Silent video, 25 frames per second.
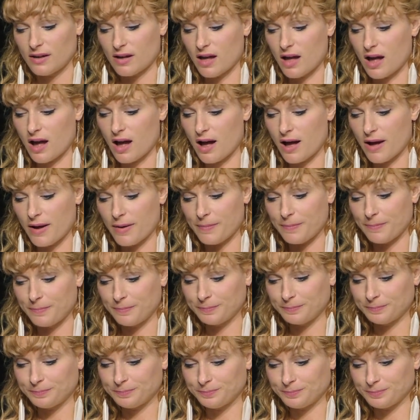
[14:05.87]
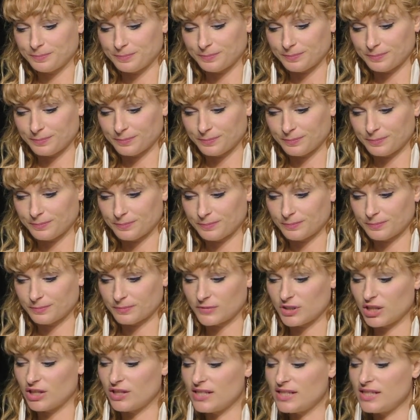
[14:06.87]
So
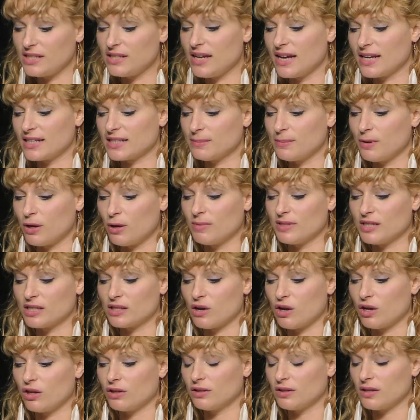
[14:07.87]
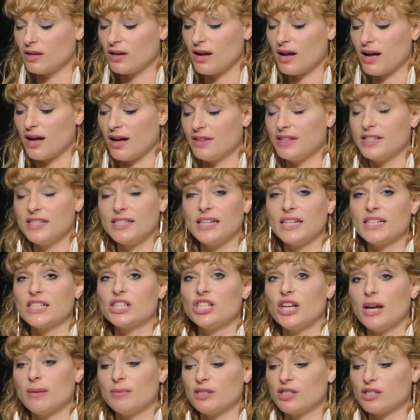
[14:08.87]
this next poem is called, this next
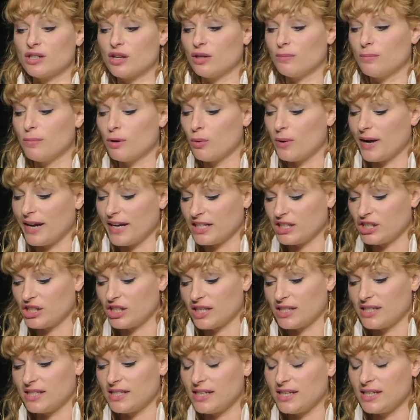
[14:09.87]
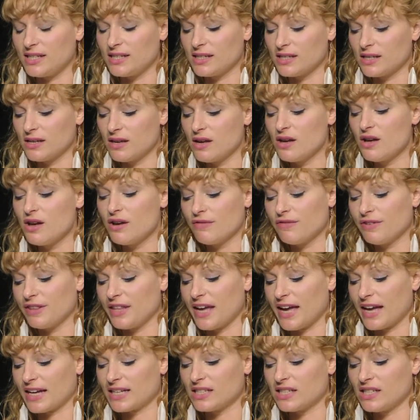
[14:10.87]
chapter is called Poetic Justice for the
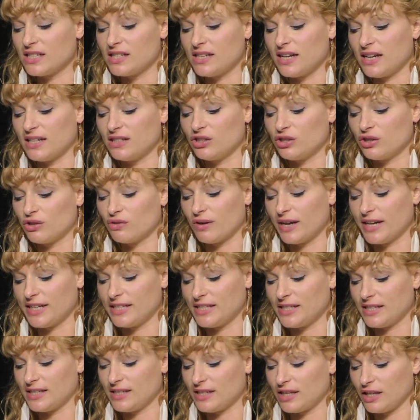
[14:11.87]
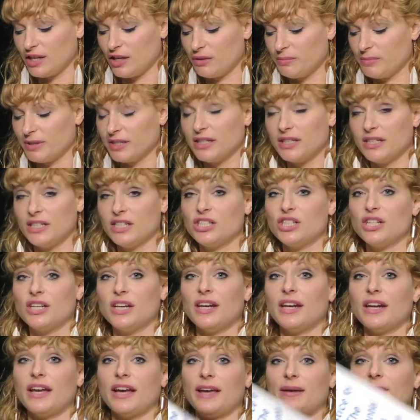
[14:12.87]
Existential Crisis, the Human Condition,
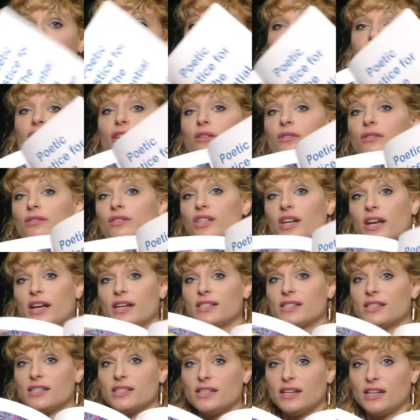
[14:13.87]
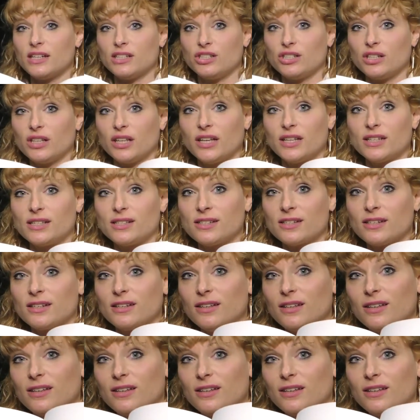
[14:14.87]
and I am a huge existentialist.